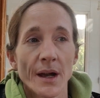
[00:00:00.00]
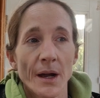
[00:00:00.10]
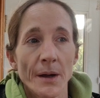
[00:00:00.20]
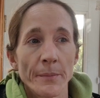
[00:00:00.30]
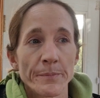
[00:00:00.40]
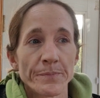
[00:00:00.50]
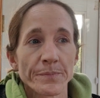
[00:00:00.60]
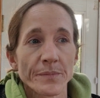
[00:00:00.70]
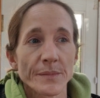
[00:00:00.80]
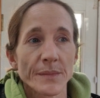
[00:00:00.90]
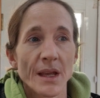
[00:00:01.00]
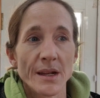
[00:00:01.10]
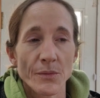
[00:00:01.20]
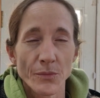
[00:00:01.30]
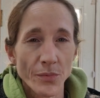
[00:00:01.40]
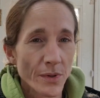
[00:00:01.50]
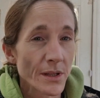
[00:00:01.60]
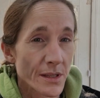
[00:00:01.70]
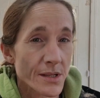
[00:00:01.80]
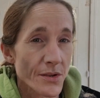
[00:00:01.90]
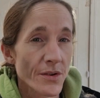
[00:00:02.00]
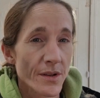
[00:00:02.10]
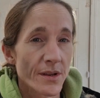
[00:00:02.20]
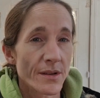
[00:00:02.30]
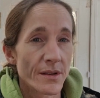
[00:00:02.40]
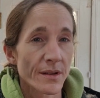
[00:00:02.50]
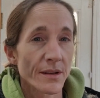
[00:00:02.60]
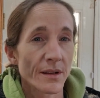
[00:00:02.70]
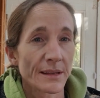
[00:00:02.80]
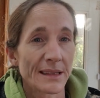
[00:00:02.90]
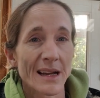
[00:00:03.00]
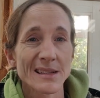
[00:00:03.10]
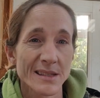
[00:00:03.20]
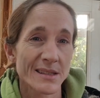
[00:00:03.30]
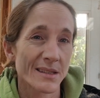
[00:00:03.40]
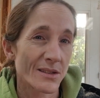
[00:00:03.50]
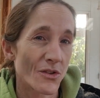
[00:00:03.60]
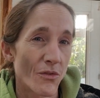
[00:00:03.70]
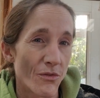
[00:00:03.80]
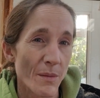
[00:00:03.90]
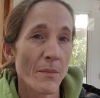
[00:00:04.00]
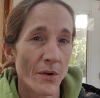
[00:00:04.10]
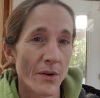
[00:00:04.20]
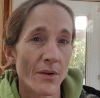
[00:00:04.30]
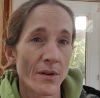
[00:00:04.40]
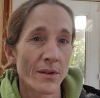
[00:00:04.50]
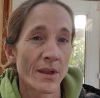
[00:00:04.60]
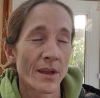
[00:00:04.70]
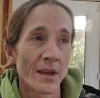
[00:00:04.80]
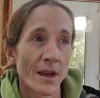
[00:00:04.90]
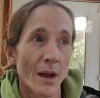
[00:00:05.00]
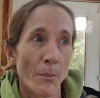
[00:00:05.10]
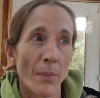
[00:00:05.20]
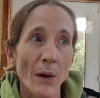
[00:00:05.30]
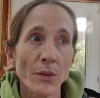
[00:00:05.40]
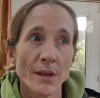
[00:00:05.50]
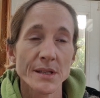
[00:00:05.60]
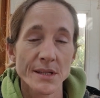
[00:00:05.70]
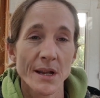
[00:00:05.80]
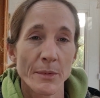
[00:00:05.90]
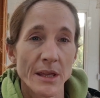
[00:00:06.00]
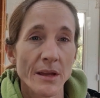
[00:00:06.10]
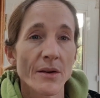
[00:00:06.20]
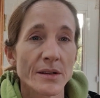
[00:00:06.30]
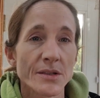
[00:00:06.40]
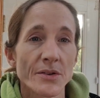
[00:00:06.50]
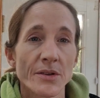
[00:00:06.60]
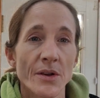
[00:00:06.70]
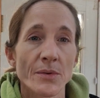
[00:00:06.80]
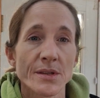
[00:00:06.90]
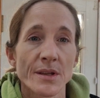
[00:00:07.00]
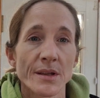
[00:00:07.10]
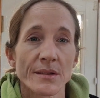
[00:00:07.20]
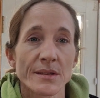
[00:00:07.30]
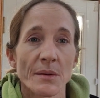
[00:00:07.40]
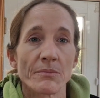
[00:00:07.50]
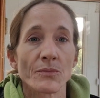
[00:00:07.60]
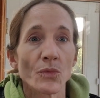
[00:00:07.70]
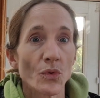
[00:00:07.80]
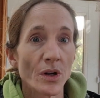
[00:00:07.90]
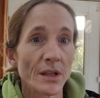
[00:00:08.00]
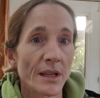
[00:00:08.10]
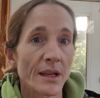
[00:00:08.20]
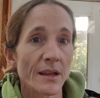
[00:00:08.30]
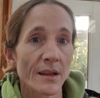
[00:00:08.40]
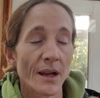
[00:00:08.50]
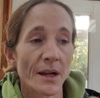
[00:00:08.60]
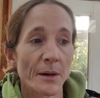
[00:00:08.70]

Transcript: and it really started last November. About this time of year, I started noticing some really